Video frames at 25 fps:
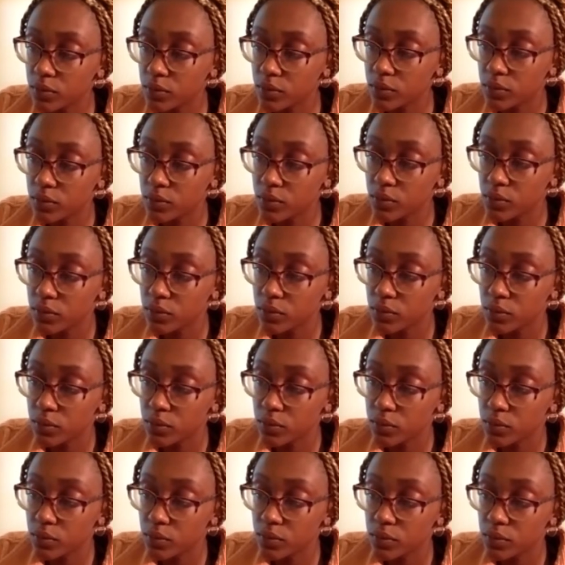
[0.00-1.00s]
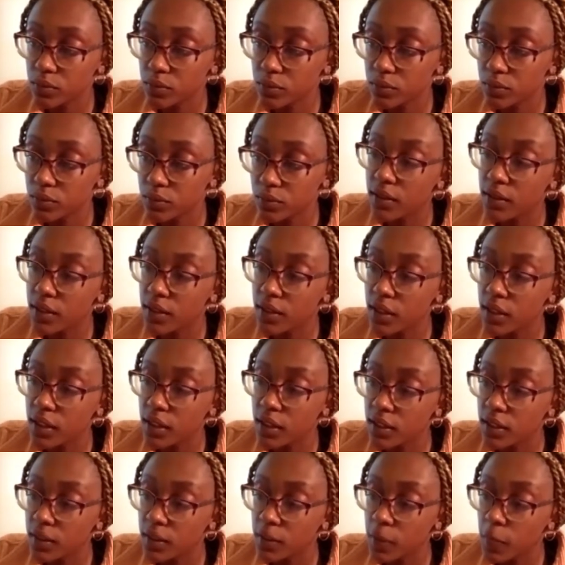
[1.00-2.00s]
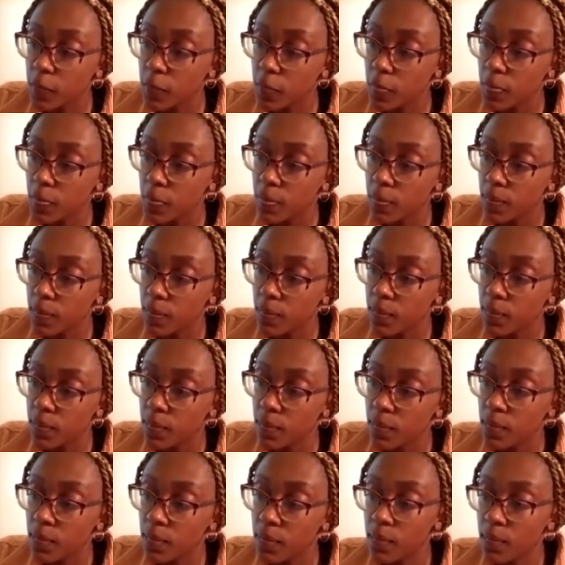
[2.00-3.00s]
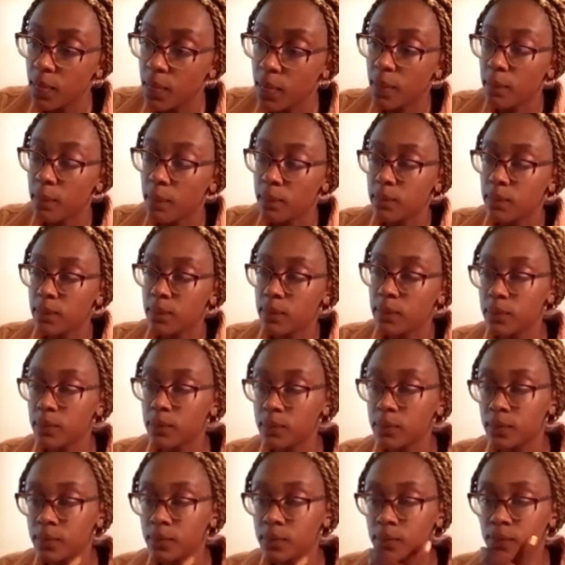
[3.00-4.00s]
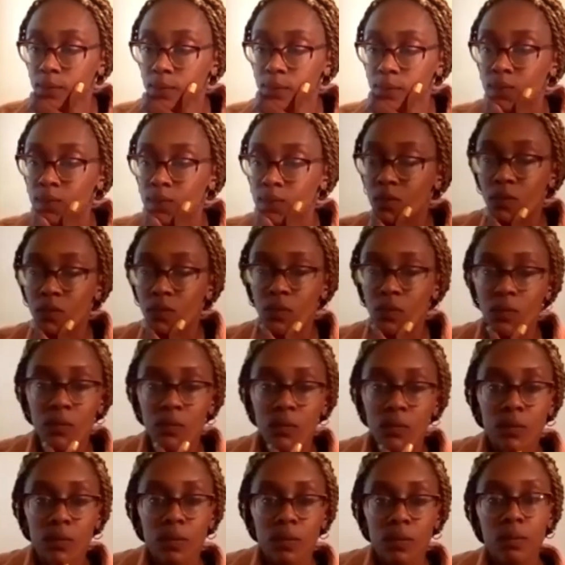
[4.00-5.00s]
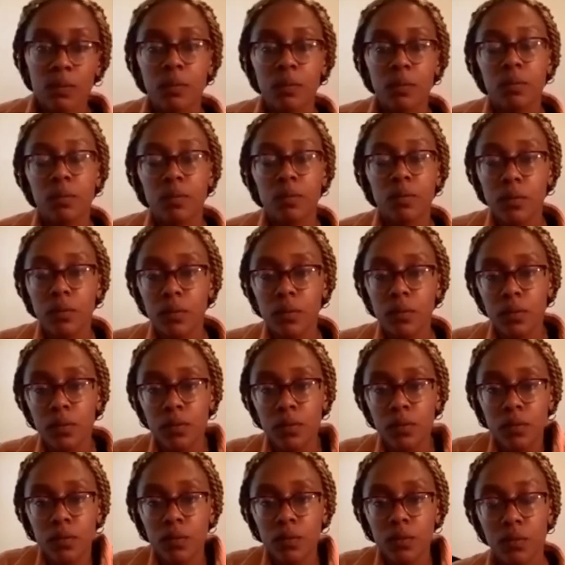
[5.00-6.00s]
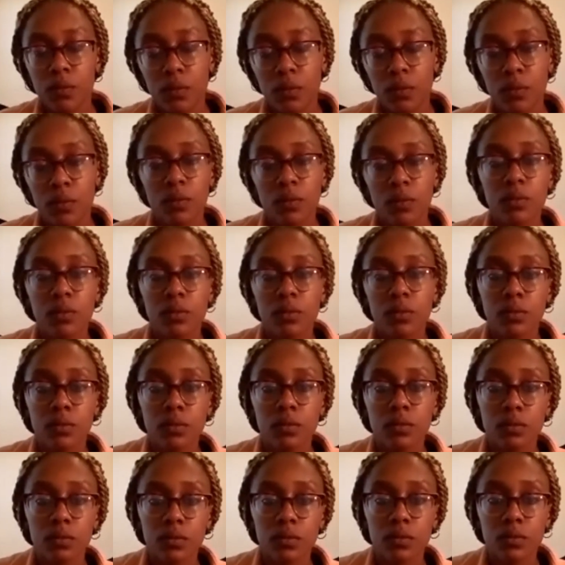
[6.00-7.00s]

This person isn't speaking.